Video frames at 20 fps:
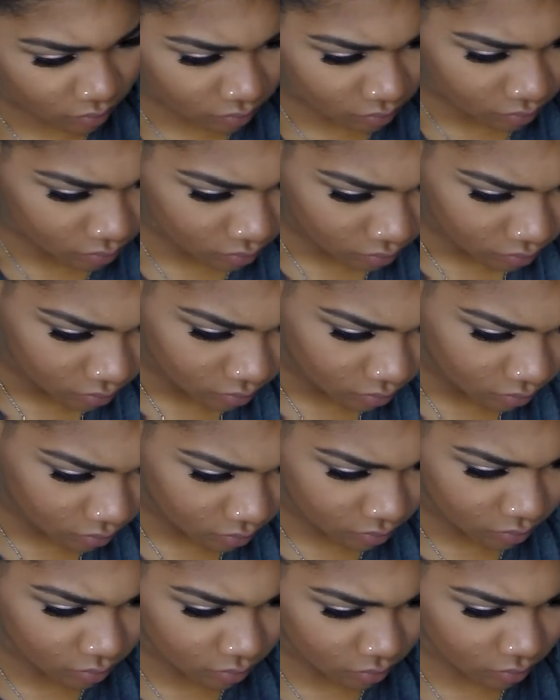
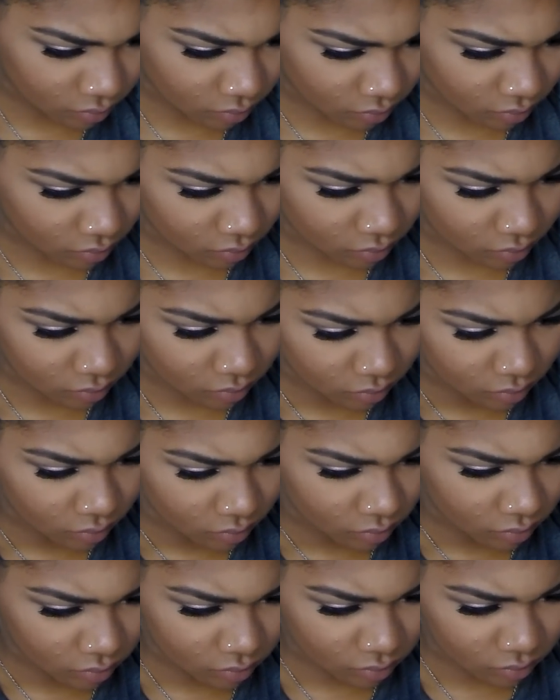
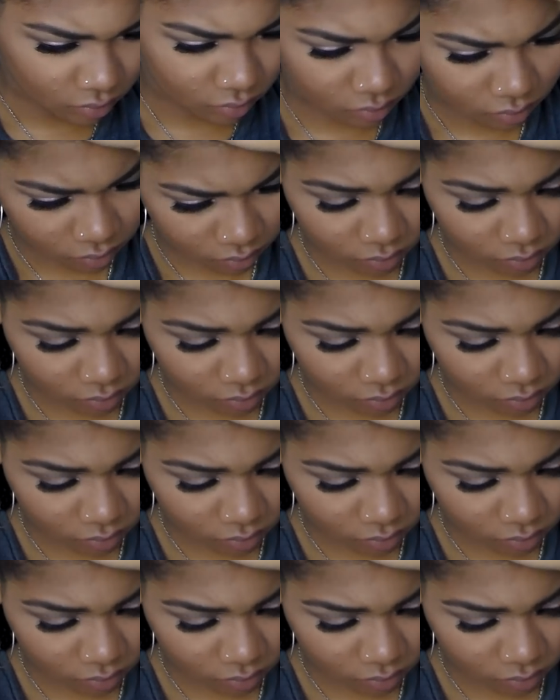No one is speaking in this clip.